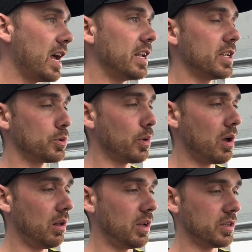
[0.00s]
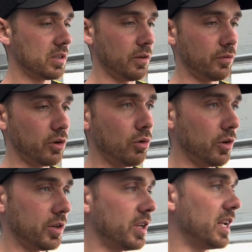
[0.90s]
as well as a few
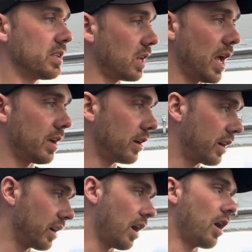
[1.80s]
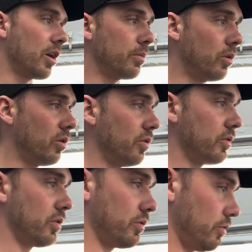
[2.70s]
other things like carbon
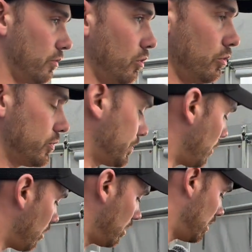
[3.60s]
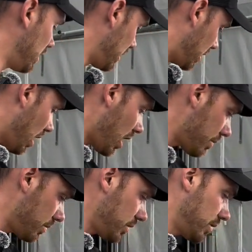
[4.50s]
roof spoiler,
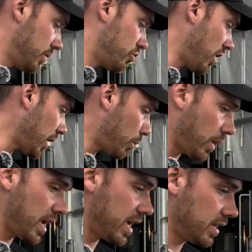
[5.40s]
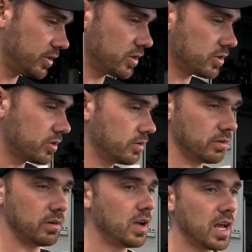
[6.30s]
carbon drag wing, just
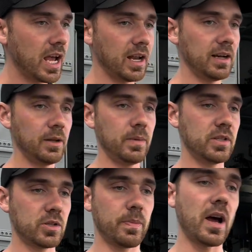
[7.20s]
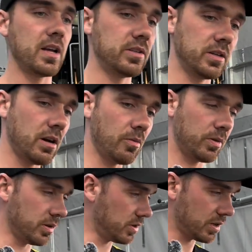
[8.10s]
to add a little bit spice,
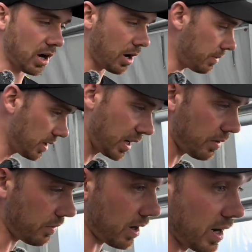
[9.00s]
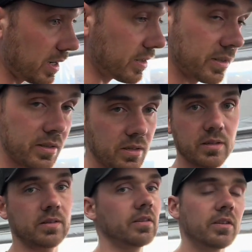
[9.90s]
because carbon and Kevlar,
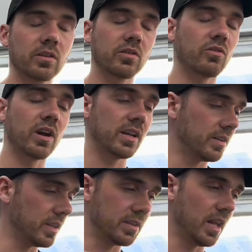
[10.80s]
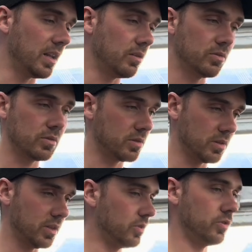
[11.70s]
it's great. It looks,
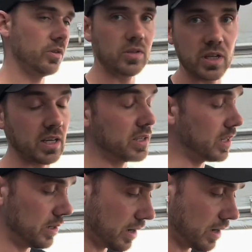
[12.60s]
it's just sexy,